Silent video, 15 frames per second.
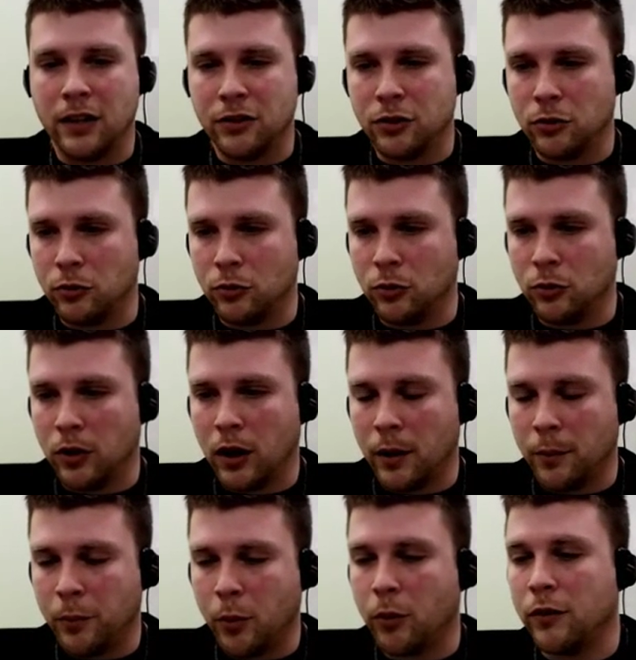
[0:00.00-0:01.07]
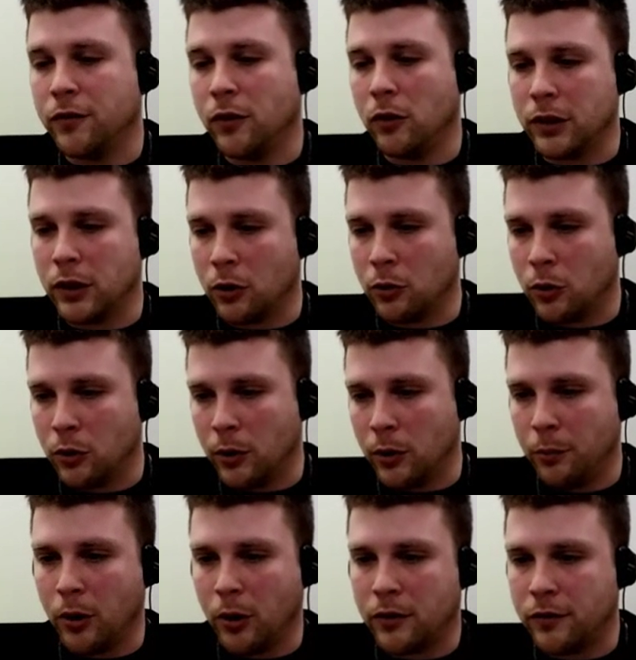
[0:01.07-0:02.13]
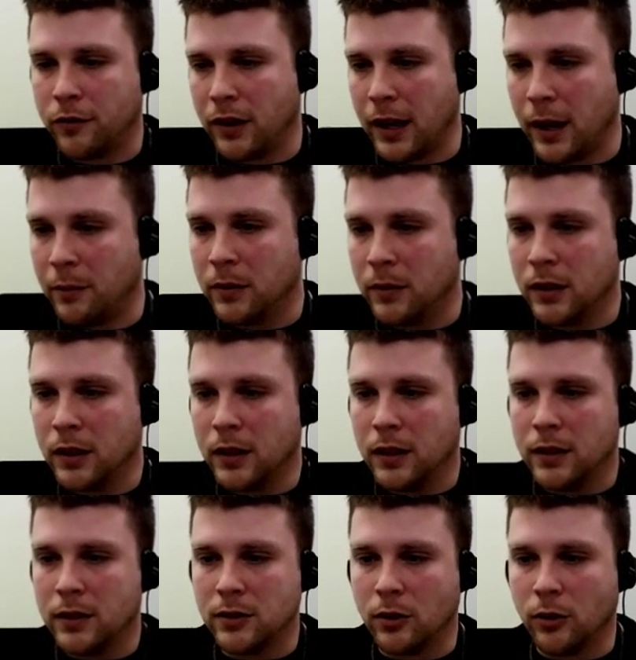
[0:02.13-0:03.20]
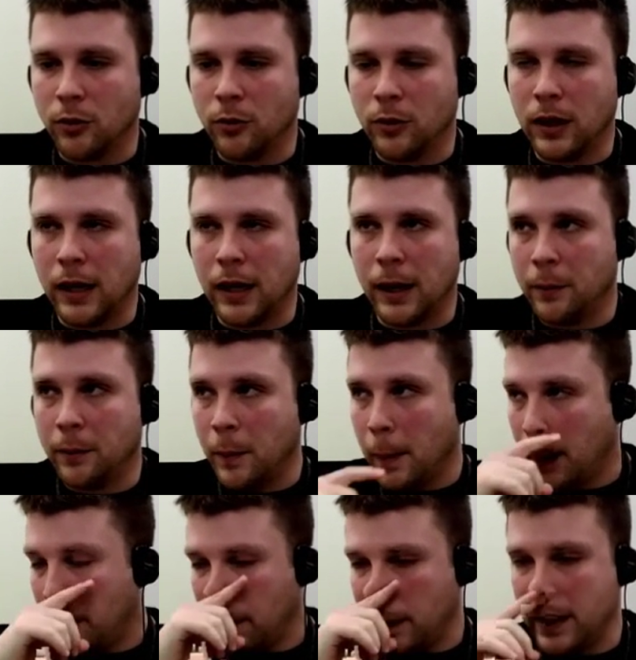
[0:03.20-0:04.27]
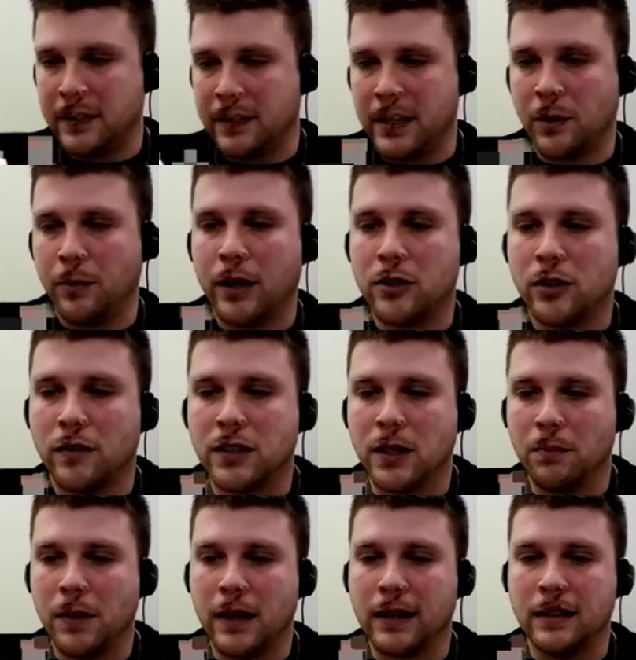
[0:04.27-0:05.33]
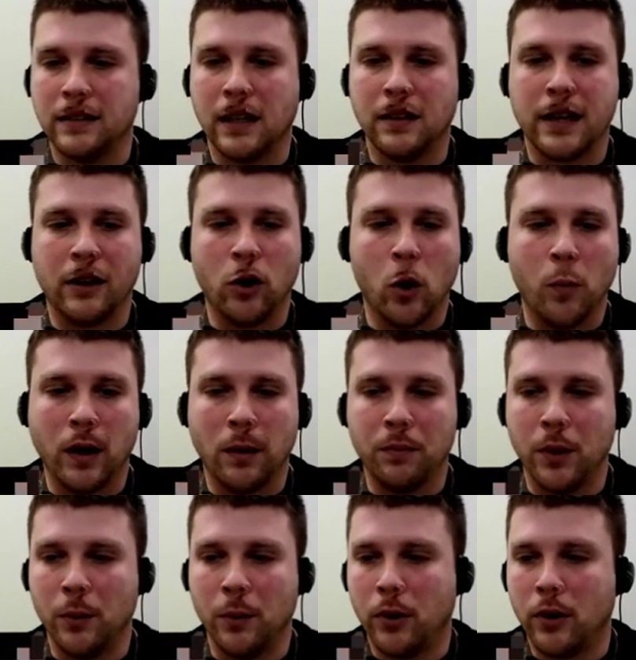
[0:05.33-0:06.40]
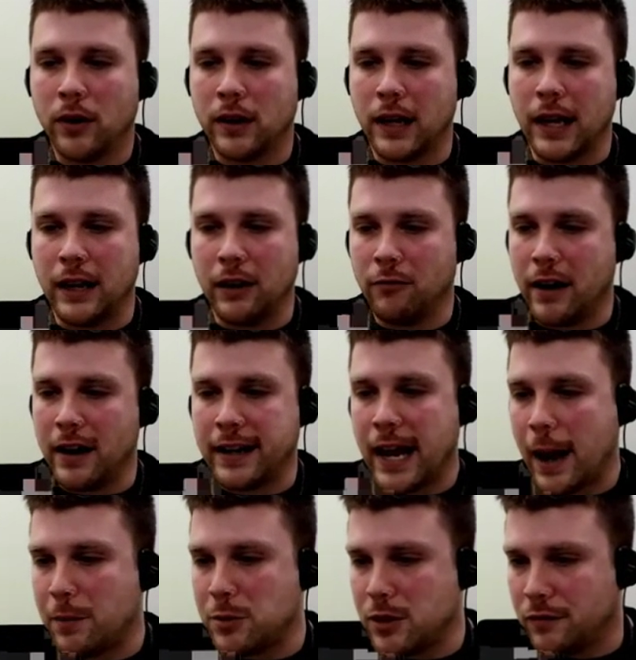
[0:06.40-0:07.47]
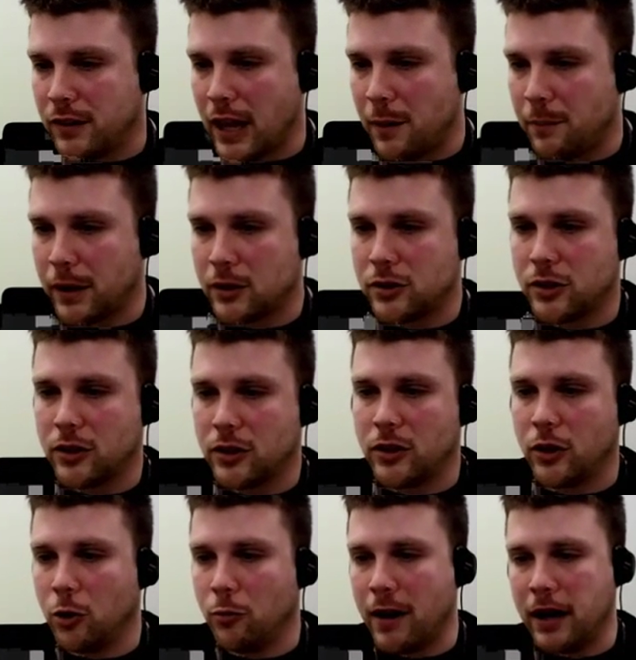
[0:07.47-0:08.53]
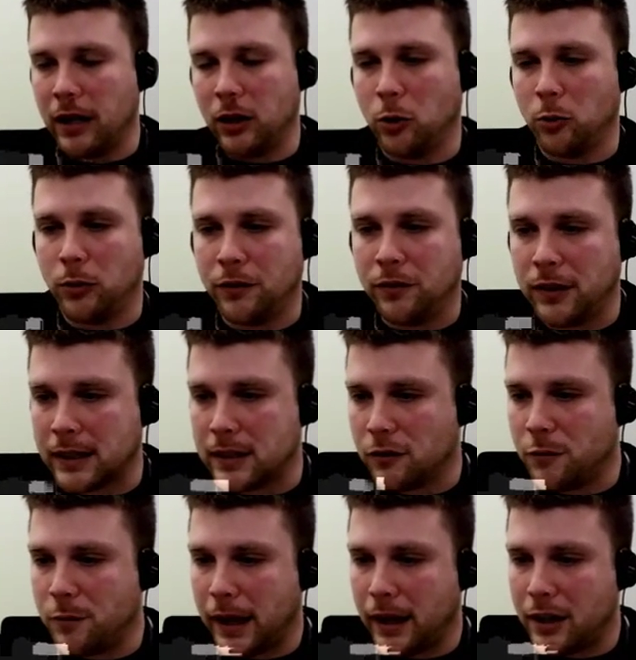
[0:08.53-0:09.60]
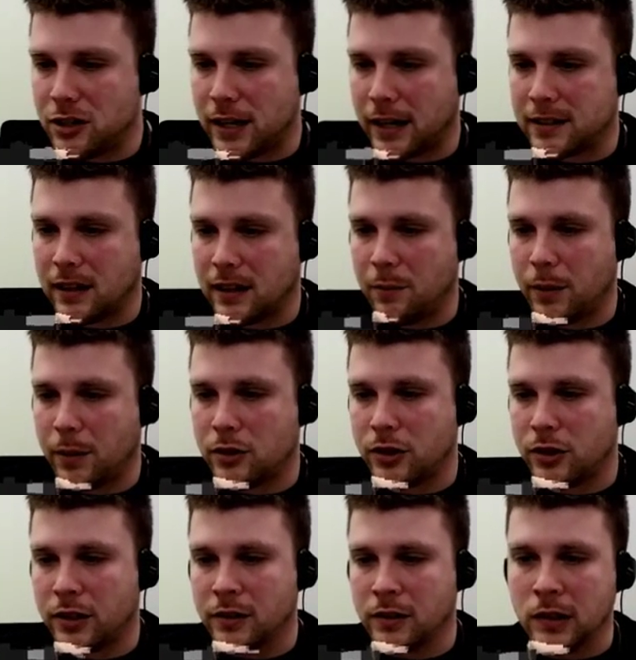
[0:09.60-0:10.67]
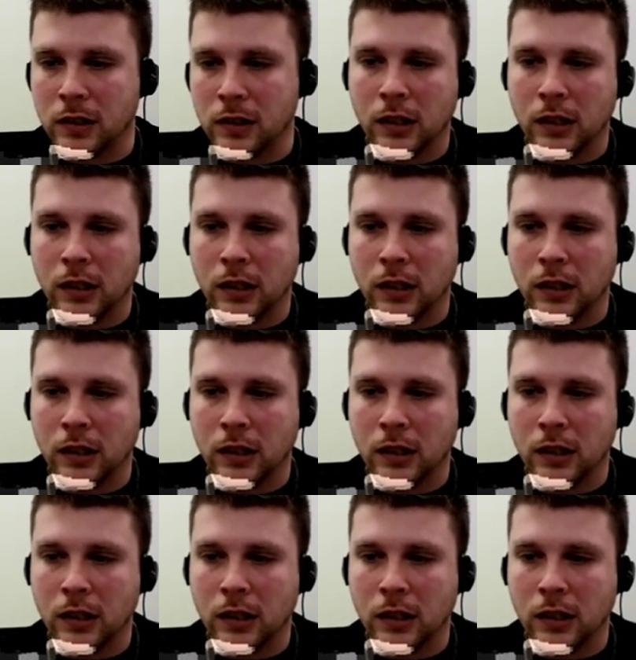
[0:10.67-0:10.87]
into a portfolio or a book for them. So they can take a picture of something and then they can open up their book and write a caption for that picture or write a little reflective page next to that picture.